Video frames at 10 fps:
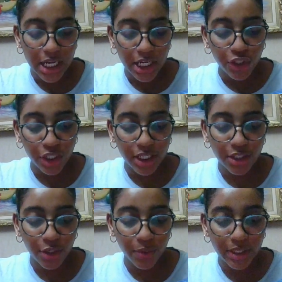She has
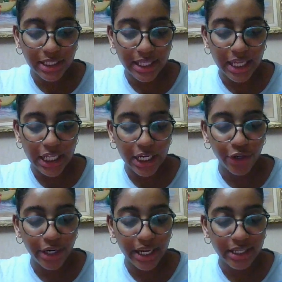noticed that
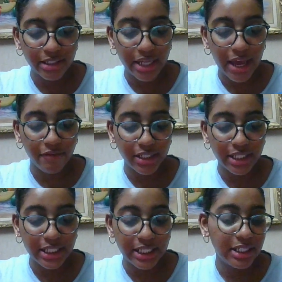her hands have a
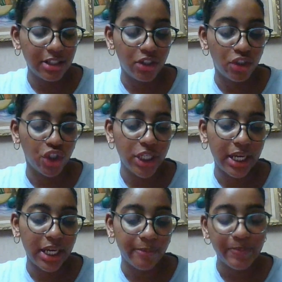tendency to
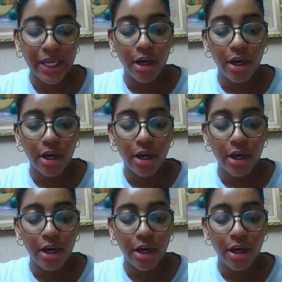shake.